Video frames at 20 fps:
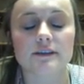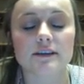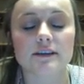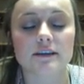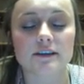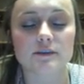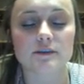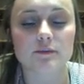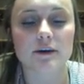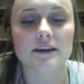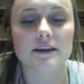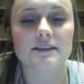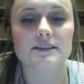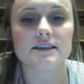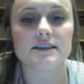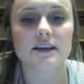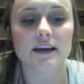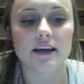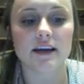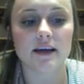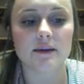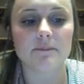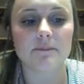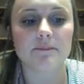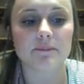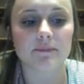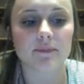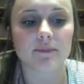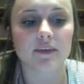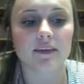expressed
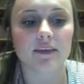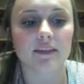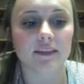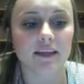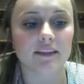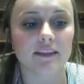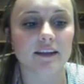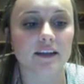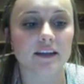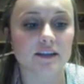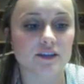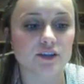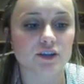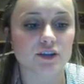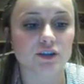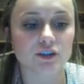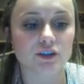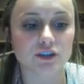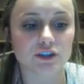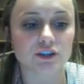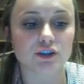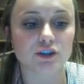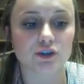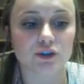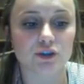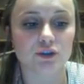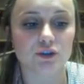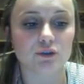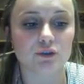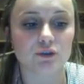that the concerns are
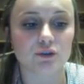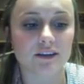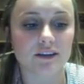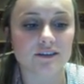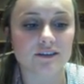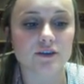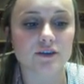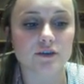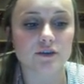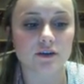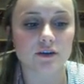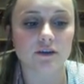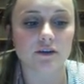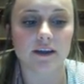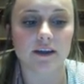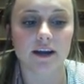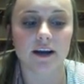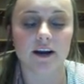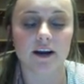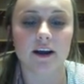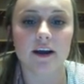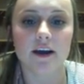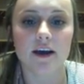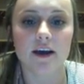true, the concerns are there.